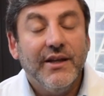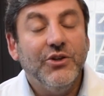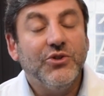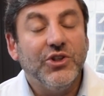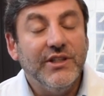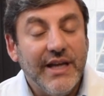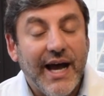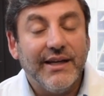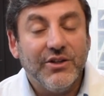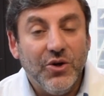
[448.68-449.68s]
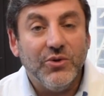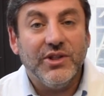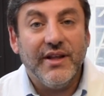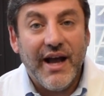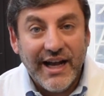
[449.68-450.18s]
You should not go
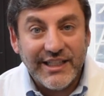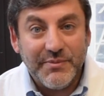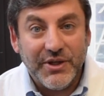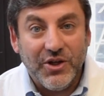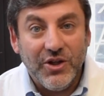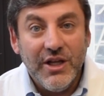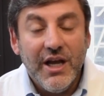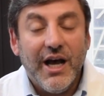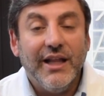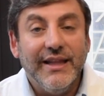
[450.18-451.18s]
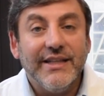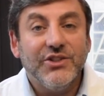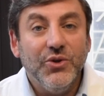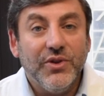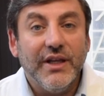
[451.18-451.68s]
to the hospital
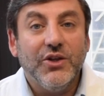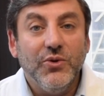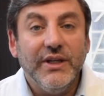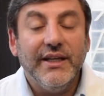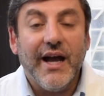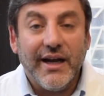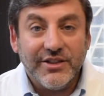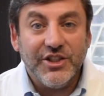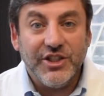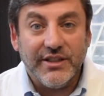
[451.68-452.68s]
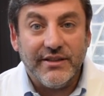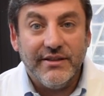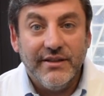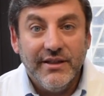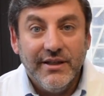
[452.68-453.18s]
unless you think you need oxygen.
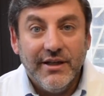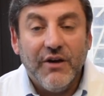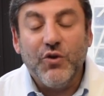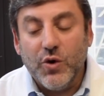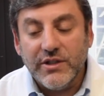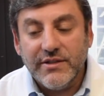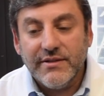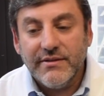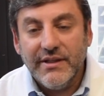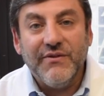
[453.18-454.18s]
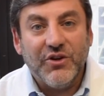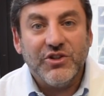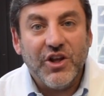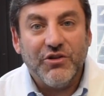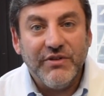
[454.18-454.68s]
Of course, if
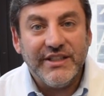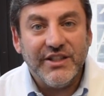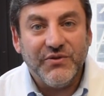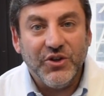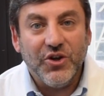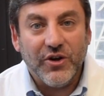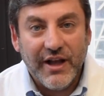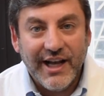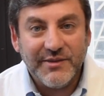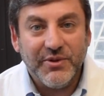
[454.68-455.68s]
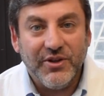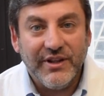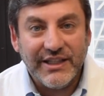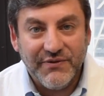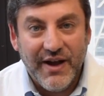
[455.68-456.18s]
there's other reasons for you to go to the hospital,
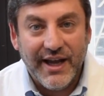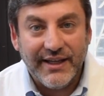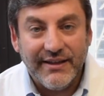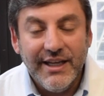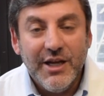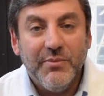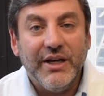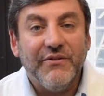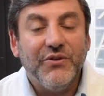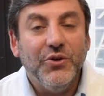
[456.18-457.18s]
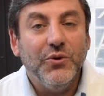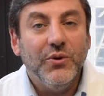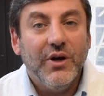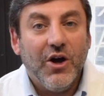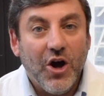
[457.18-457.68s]
that's fine. But if
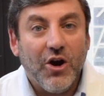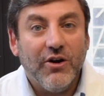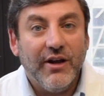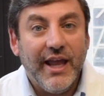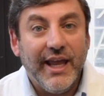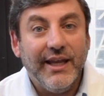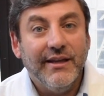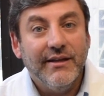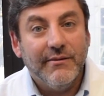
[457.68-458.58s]
you are a